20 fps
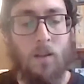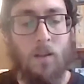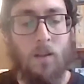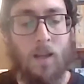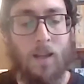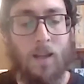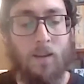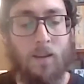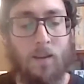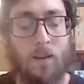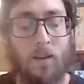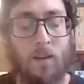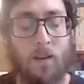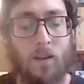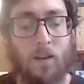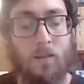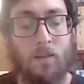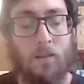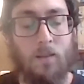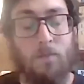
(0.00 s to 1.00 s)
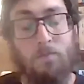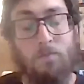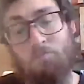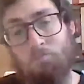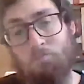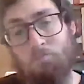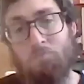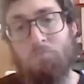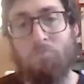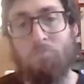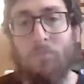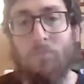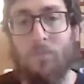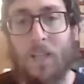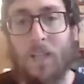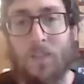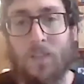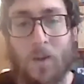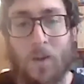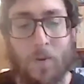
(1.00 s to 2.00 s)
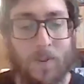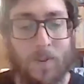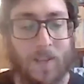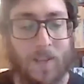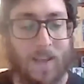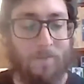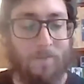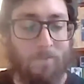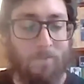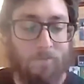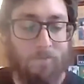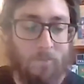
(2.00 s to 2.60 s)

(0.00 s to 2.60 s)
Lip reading: and let's go with that.